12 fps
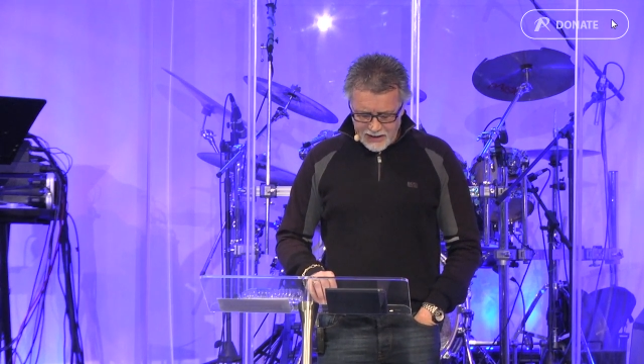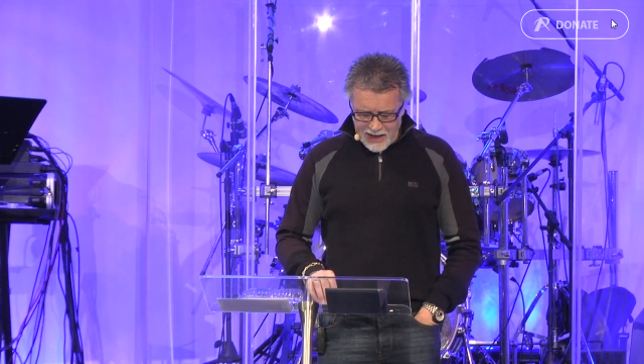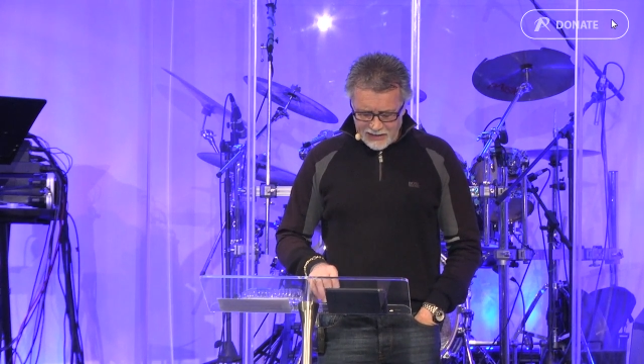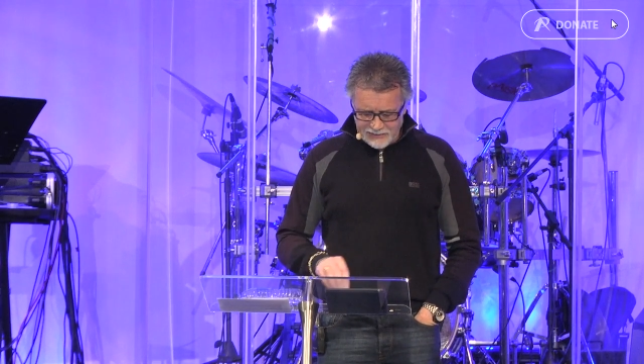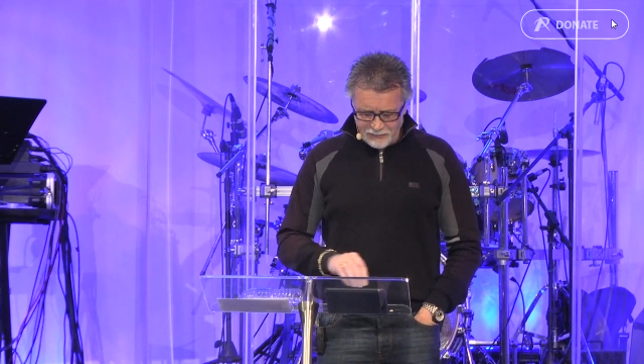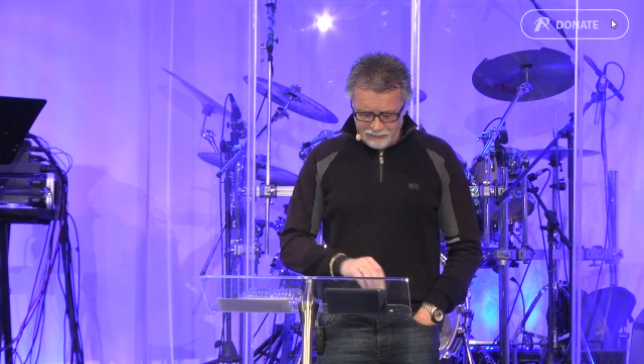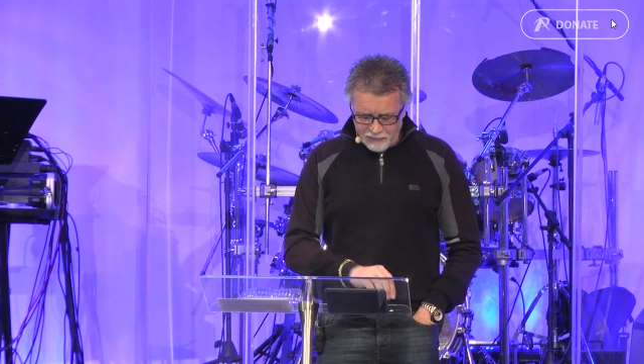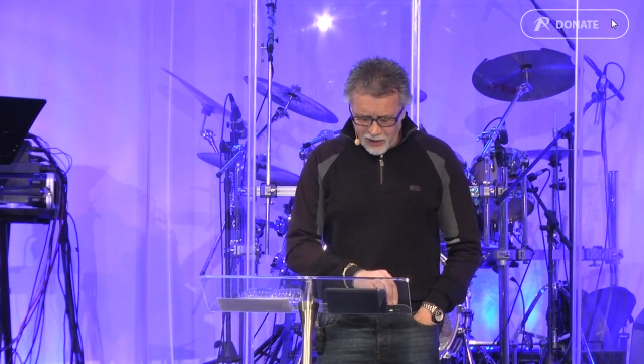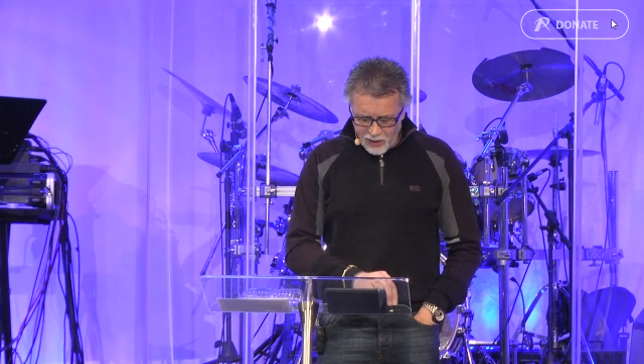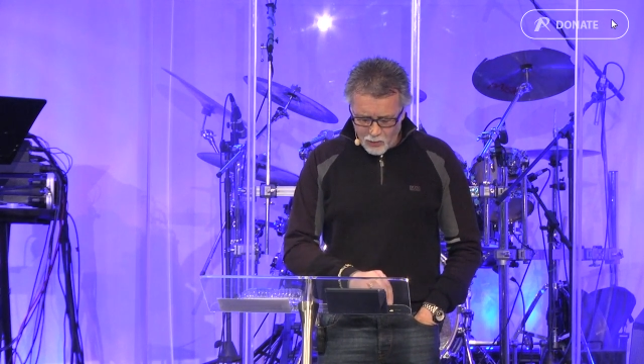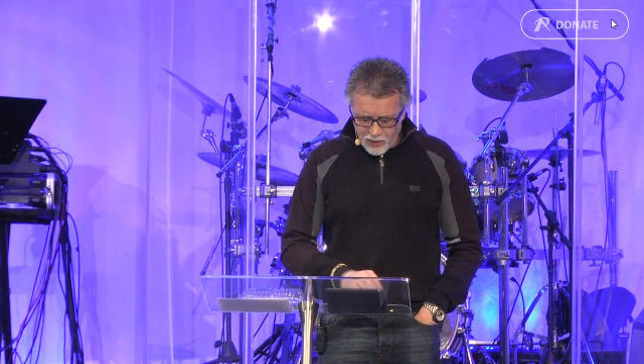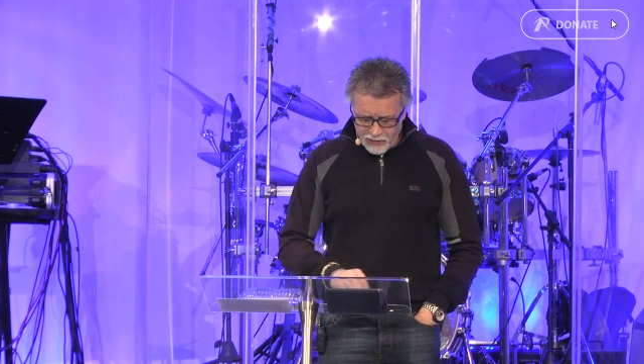as a
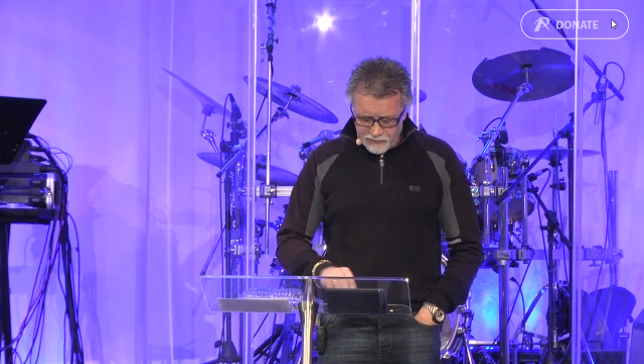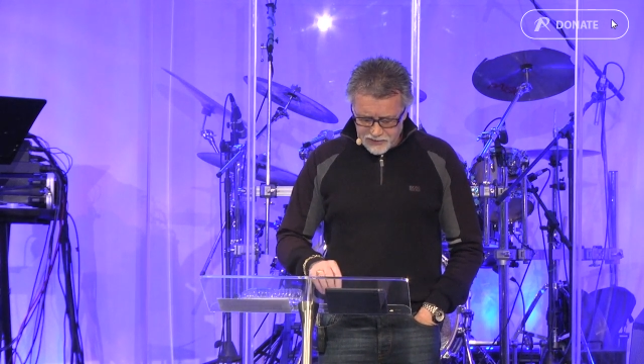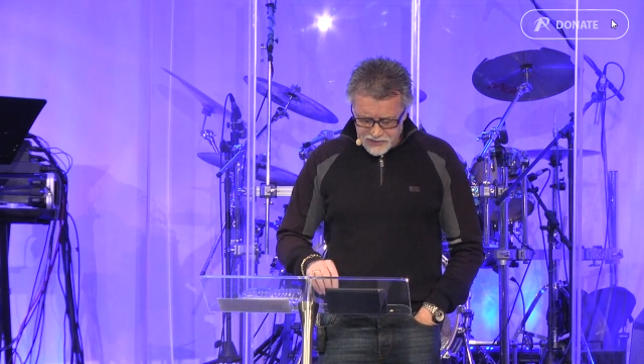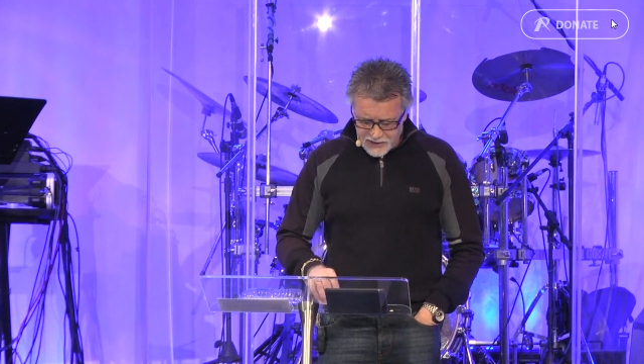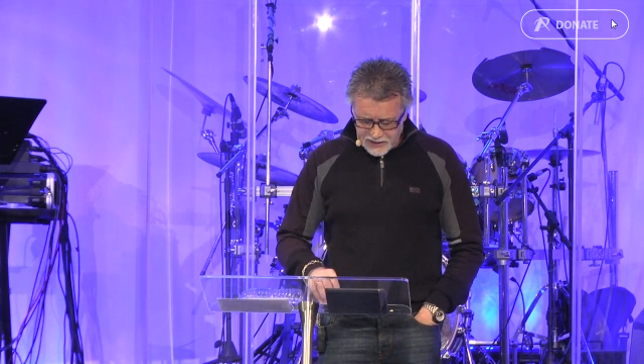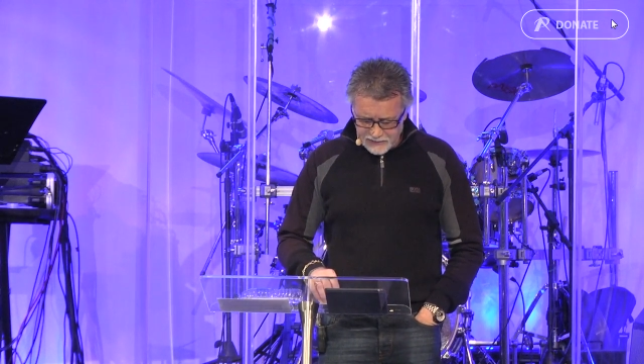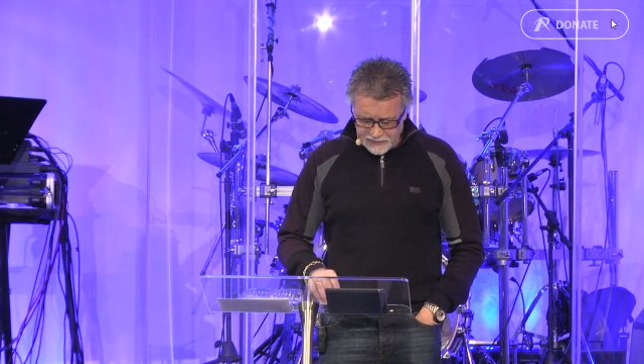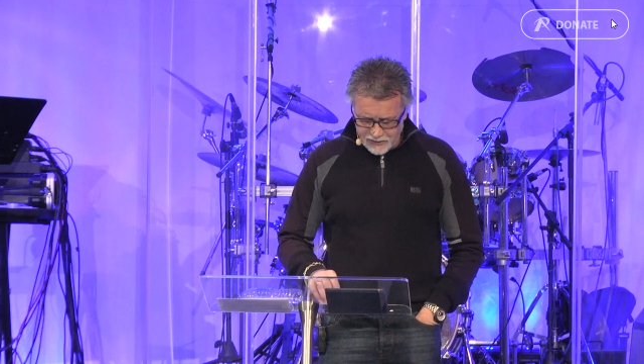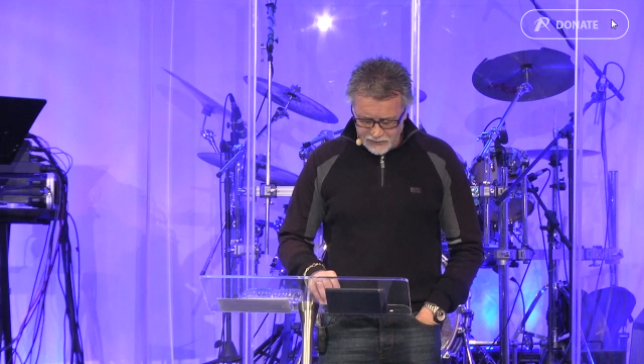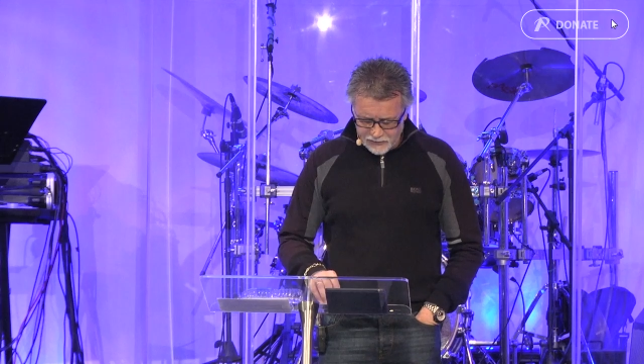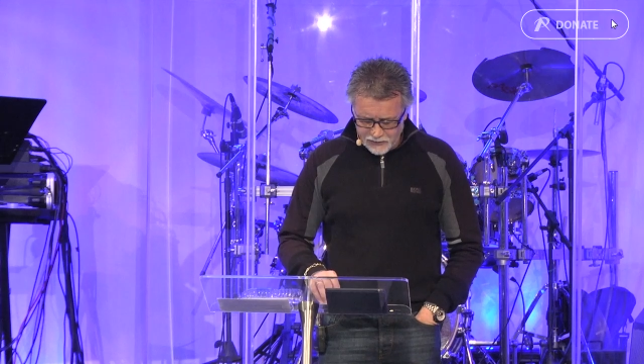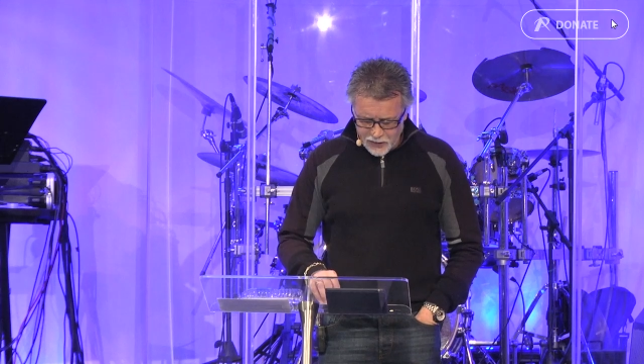follower of the
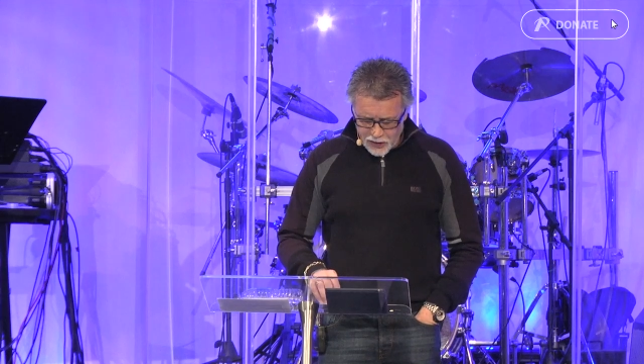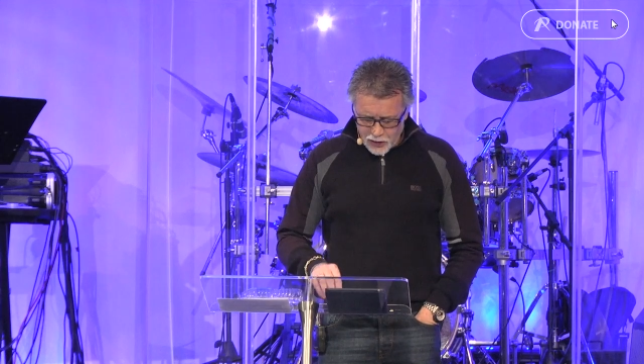Jesus